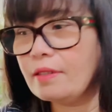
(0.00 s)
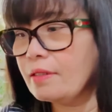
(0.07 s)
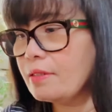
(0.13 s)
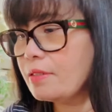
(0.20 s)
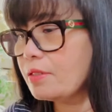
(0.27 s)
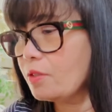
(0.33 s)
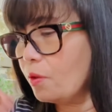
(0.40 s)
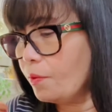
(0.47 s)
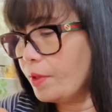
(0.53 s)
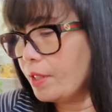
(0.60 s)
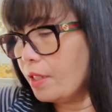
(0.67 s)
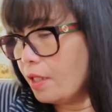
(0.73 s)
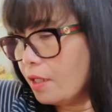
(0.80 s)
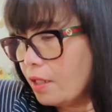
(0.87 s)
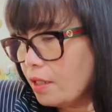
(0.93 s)
So what
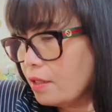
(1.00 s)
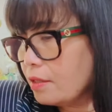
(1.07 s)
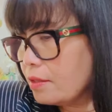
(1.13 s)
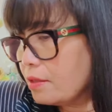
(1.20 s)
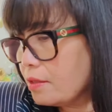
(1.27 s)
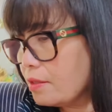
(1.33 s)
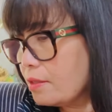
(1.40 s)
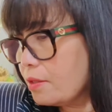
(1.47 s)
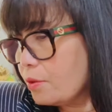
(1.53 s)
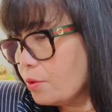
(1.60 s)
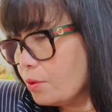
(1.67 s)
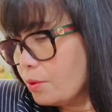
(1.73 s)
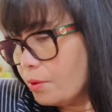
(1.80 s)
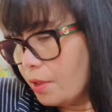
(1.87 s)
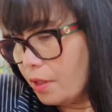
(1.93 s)
else do